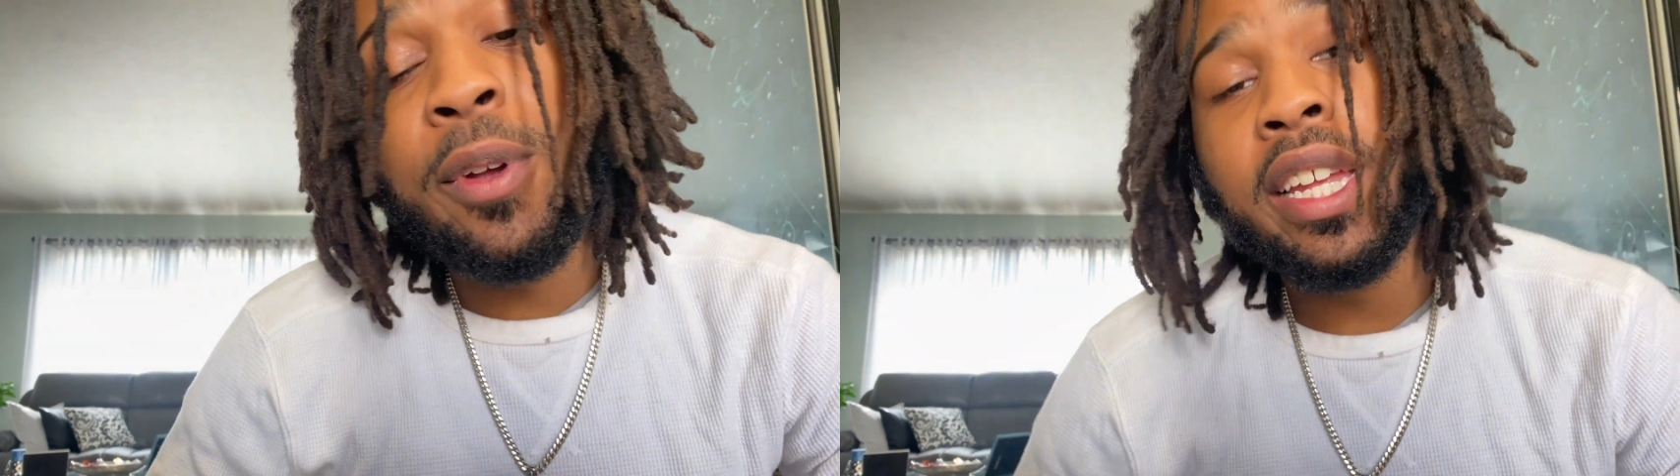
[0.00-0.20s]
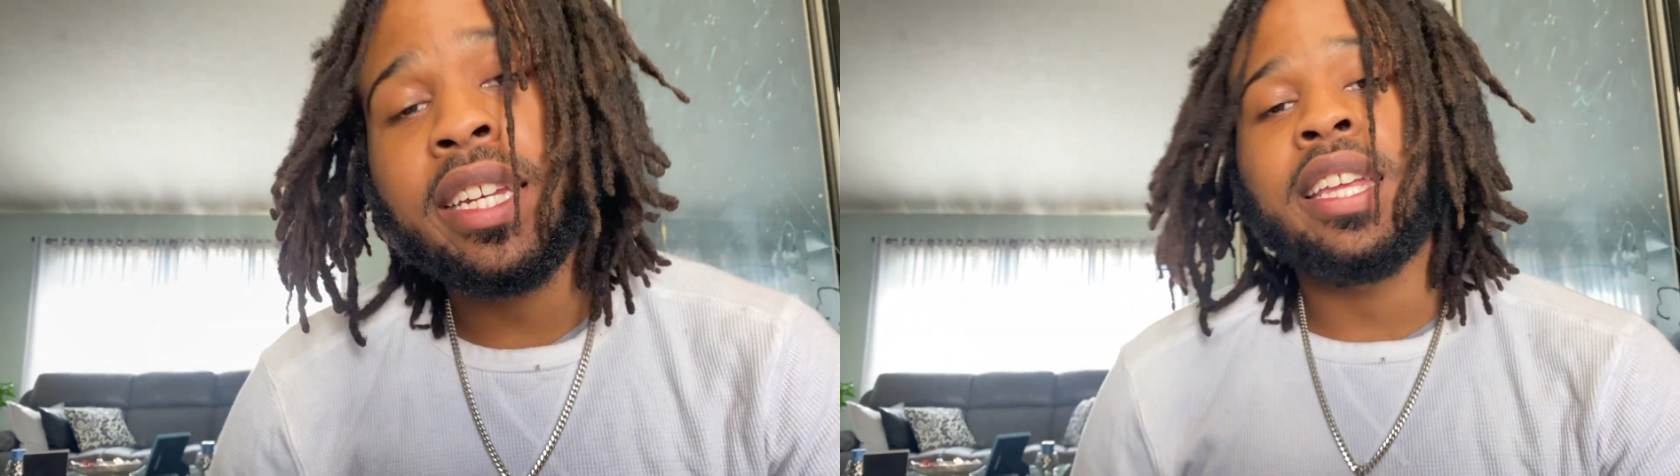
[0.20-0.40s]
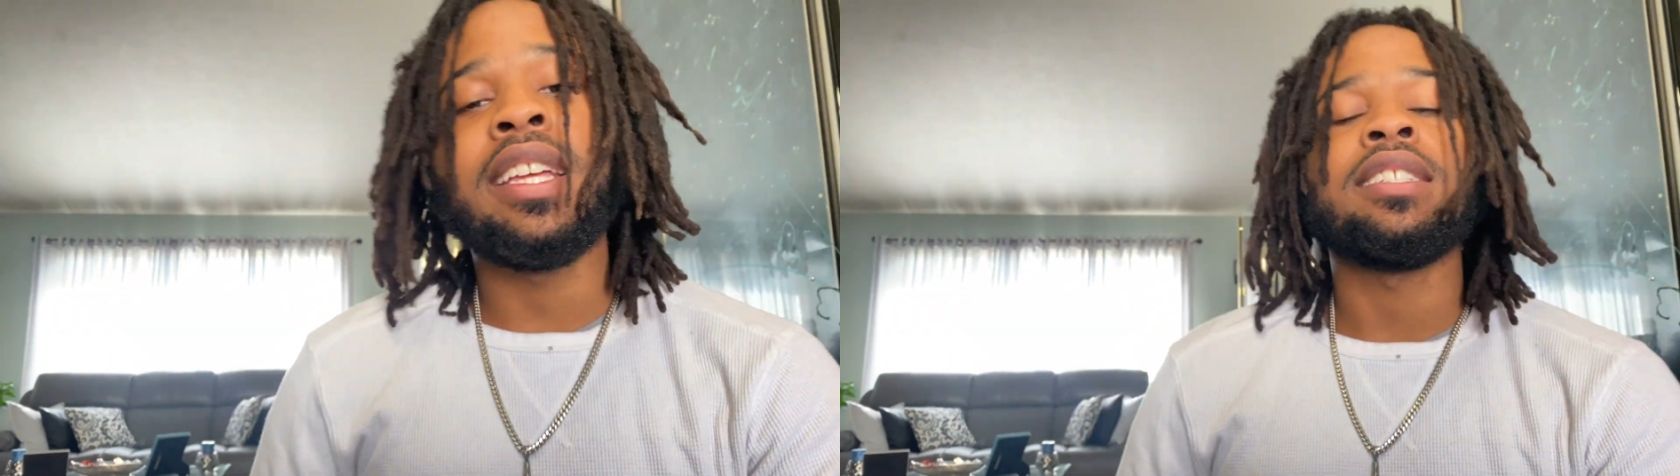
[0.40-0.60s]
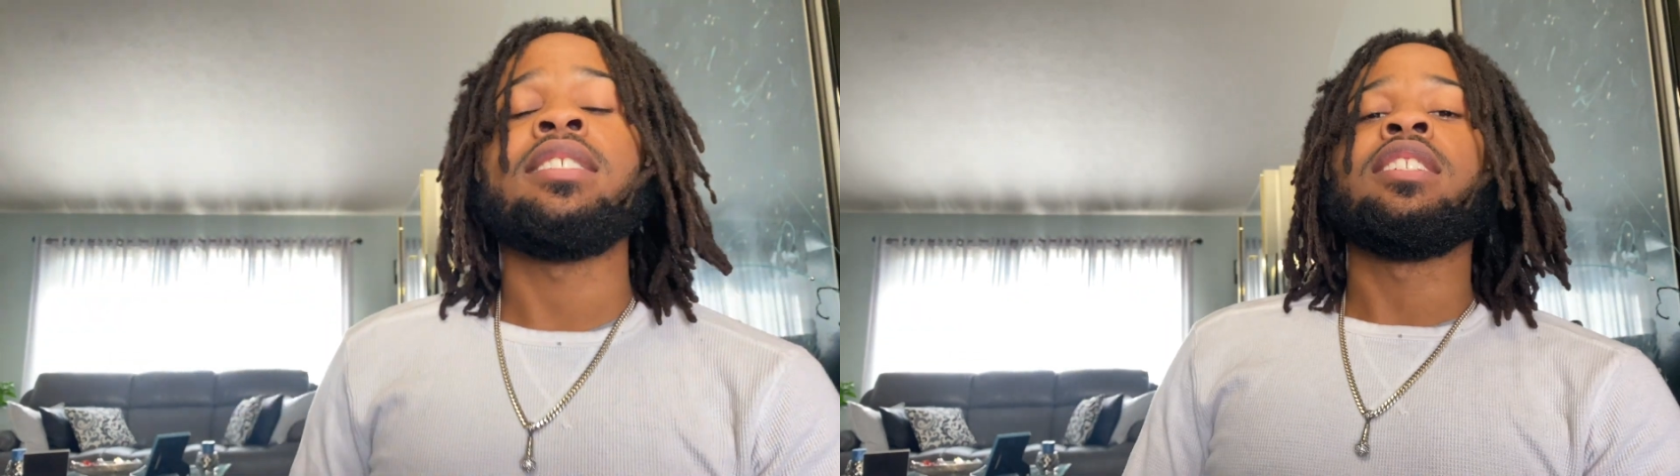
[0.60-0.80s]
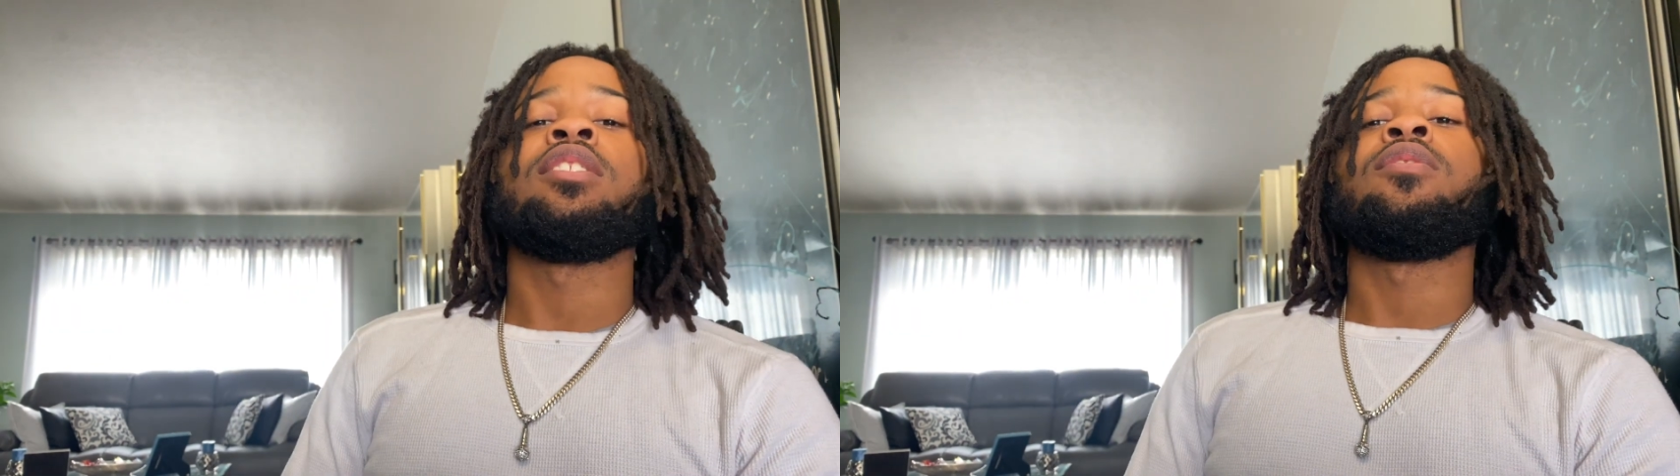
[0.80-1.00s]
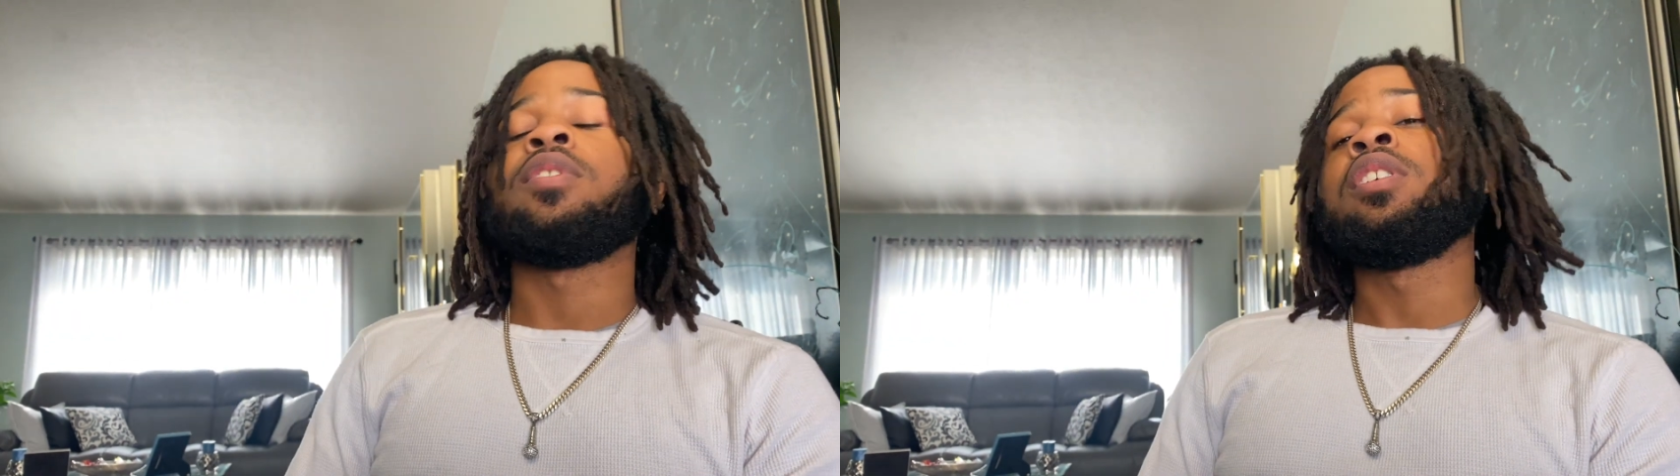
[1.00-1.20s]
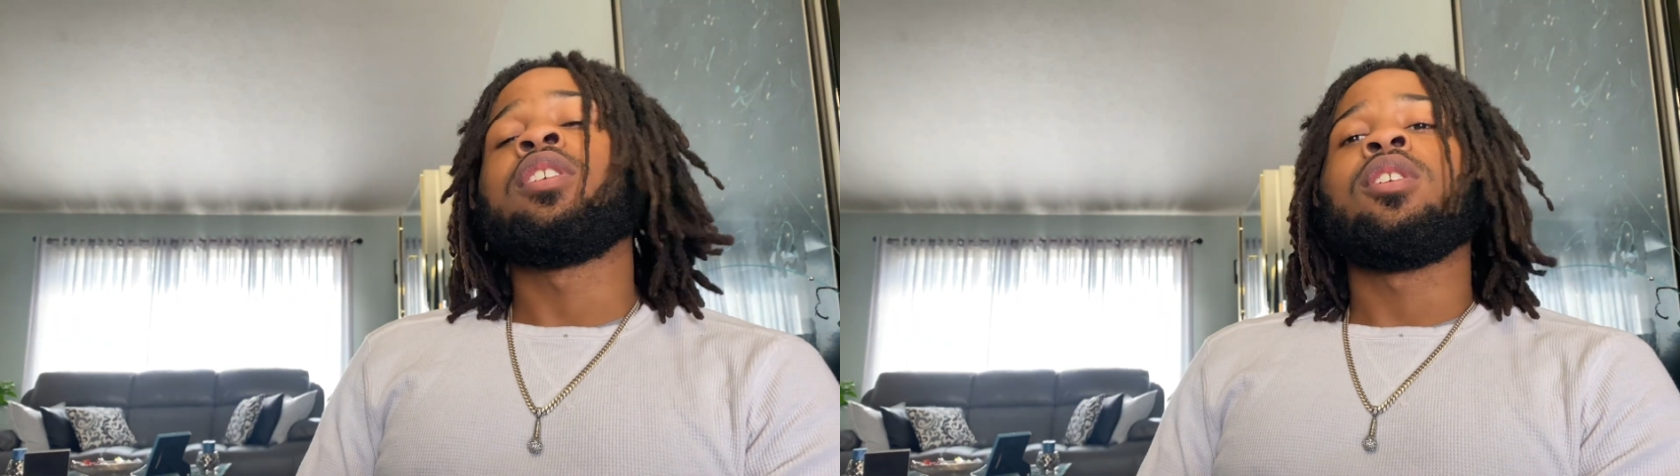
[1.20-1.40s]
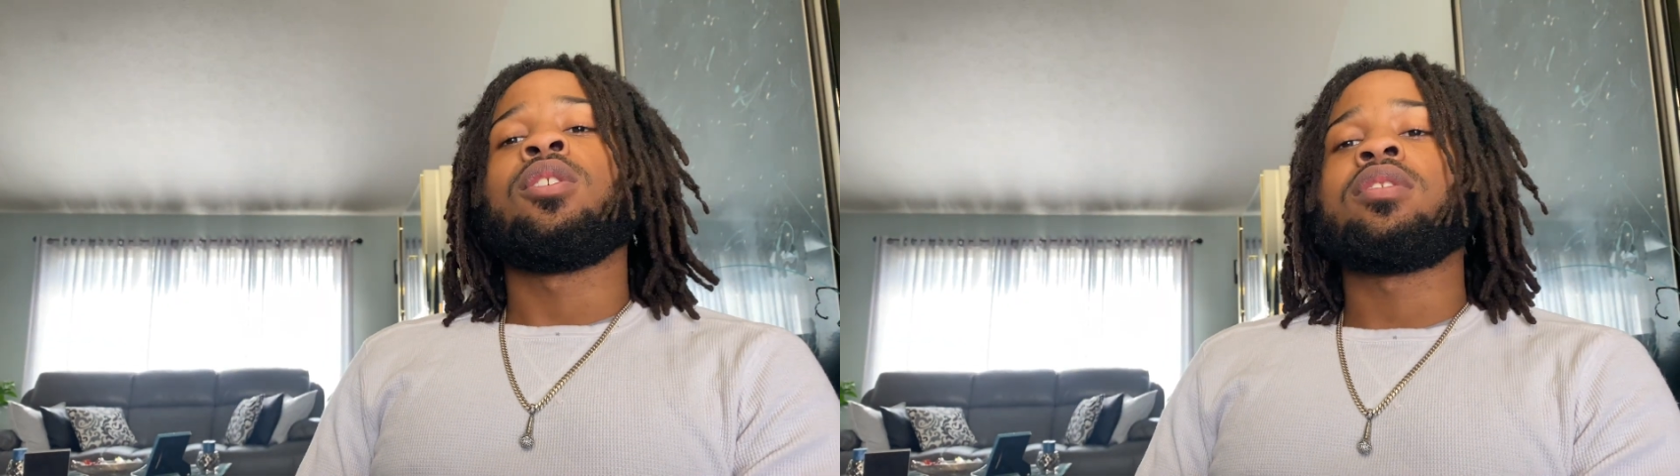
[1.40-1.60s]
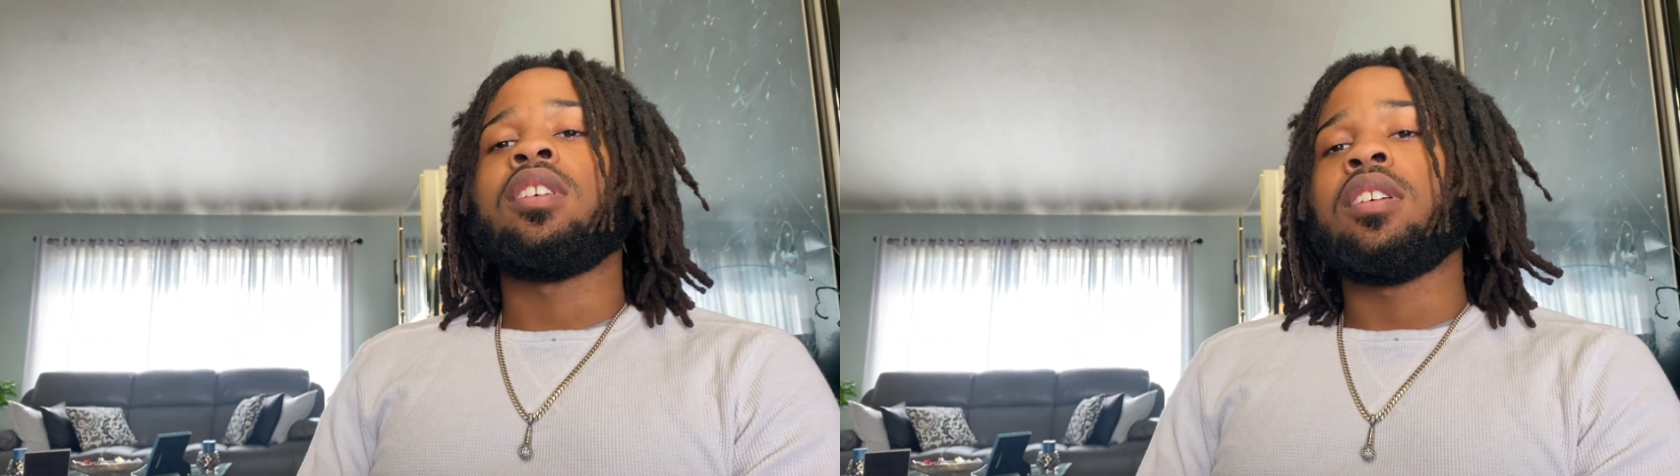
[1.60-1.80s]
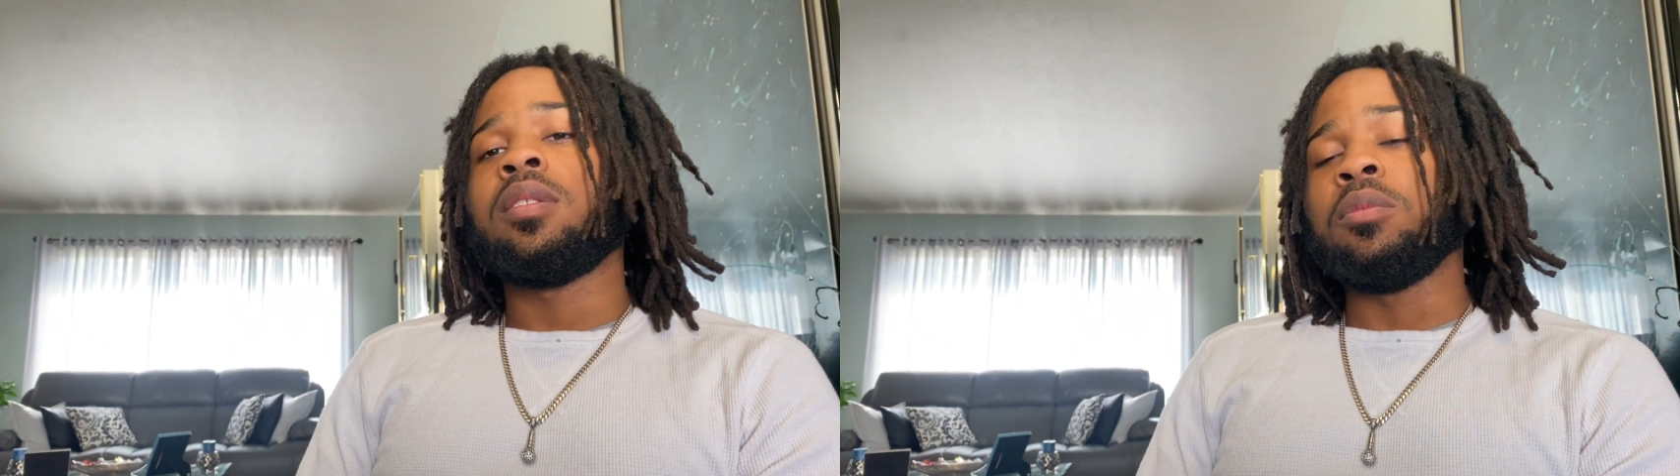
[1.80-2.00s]
rated the XG in a very long
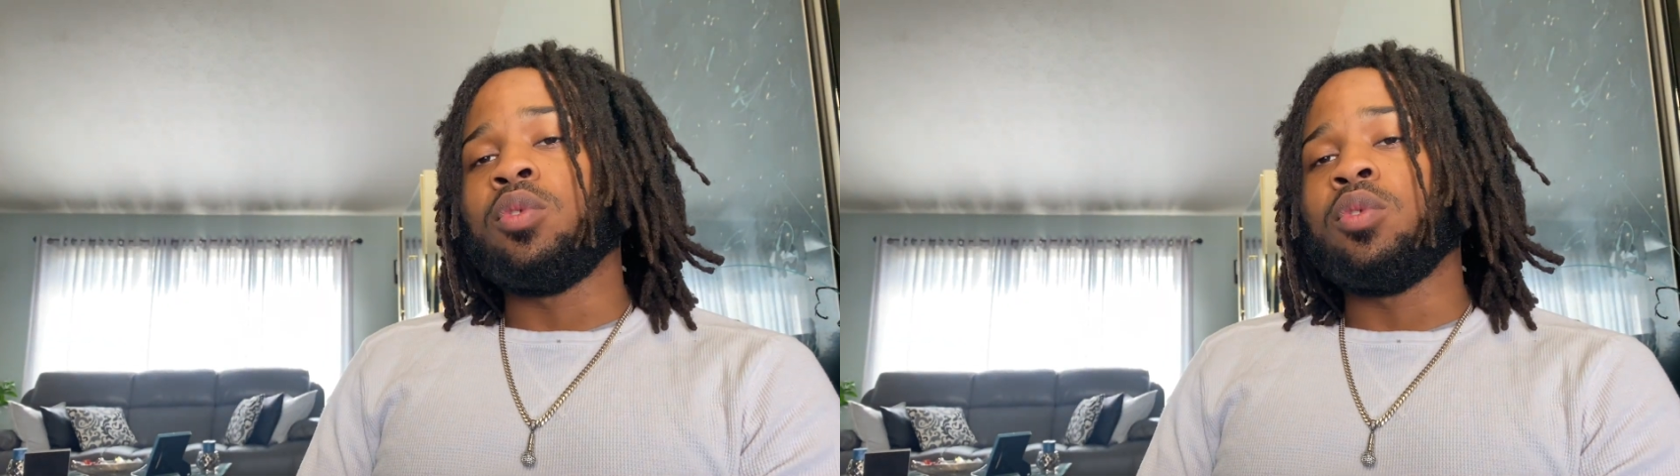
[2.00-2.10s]
time.